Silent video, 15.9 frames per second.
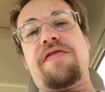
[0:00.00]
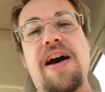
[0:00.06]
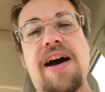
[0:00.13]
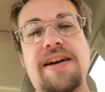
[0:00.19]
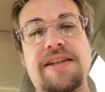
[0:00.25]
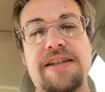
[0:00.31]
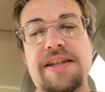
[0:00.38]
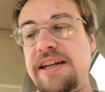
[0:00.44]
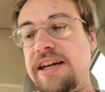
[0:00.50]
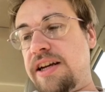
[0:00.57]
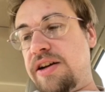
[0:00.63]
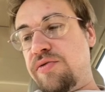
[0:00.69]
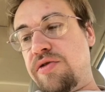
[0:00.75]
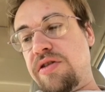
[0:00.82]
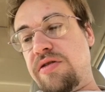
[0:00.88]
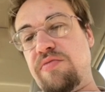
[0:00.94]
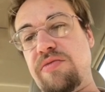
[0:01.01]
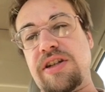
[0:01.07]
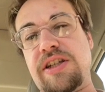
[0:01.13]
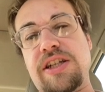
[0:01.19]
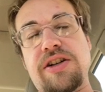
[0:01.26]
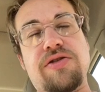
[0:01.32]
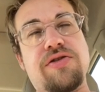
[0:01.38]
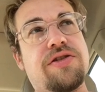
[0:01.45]
fascinated with
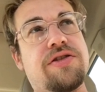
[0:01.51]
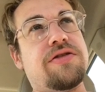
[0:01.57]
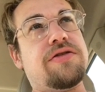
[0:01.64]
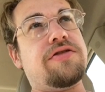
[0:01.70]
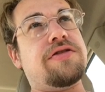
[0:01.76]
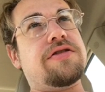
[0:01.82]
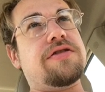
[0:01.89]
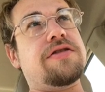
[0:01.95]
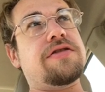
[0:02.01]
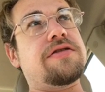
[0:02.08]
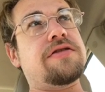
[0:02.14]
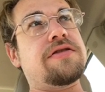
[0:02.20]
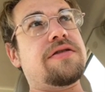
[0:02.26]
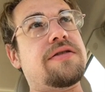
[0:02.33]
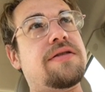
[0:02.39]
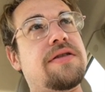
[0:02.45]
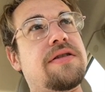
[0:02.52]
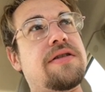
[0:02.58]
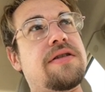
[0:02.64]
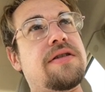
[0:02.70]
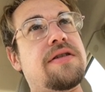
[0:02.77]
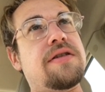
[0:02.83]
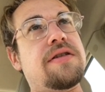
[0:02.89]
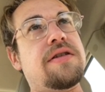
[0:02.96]
materials.
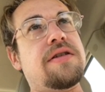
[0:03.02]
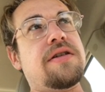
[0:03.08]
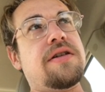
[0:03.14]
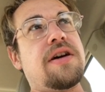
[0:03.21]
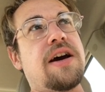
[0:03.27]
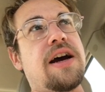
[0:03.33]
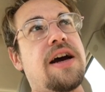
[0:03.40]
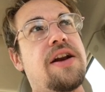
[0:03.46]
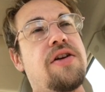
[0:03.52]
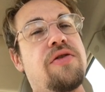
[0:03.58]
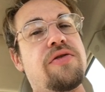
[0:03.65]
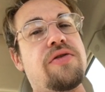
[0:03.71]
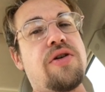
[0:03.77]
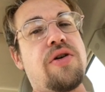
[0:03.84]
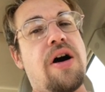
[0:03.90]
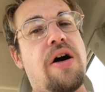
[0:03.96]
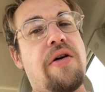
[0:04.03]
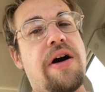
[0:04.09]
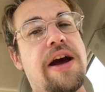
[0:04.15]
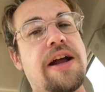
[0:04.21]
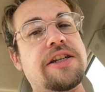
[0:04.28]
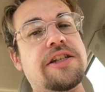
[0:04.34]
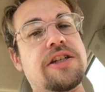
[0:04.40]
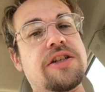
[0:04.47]
I don't know how
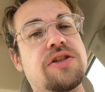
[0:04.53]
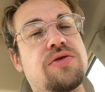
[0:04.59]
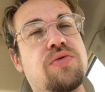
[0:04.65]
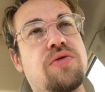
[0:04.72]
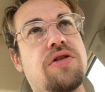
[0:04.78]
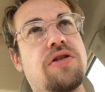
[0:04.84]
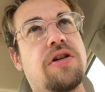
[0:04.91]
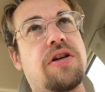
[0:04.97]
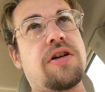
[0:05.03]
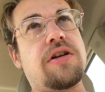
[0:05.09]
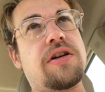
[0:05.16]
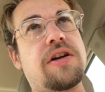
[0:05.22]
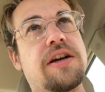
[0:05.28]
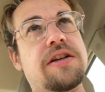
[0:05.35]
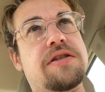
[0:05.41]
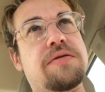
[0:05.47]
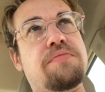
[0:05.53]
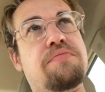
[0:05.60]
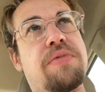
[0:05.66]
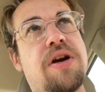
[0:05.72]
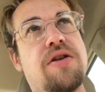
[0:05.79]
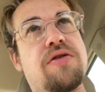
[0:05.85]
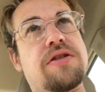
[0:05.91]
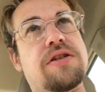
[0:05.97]
engines work. It's
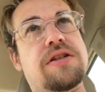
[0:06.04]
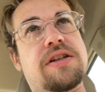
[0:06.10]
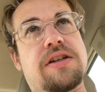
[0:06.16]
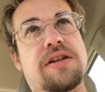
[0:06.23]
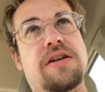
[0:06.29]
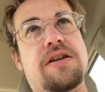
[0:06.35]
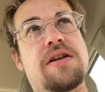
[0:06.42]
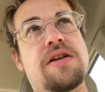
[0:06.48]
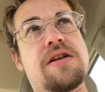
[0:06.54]
embarrassing.